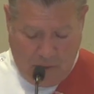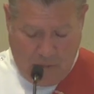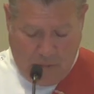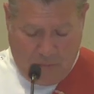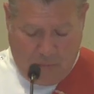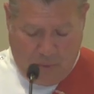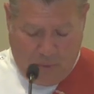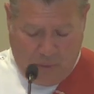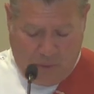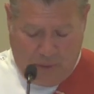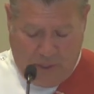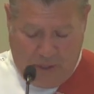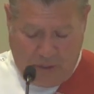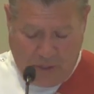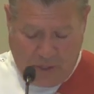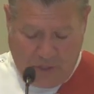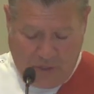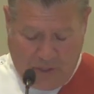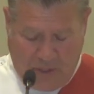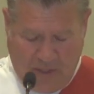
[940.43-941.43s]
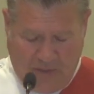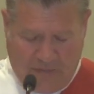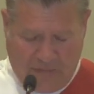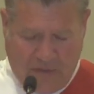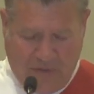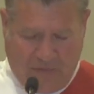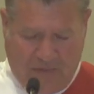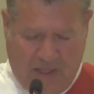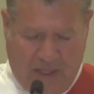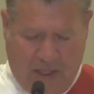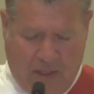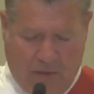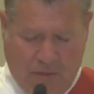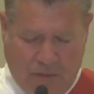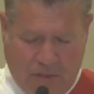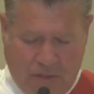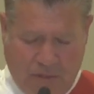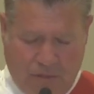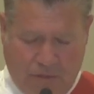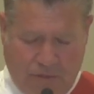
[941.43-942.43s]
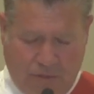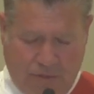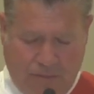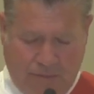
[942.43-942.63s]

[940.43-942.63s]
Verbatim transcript: Pour out your gift of counsel.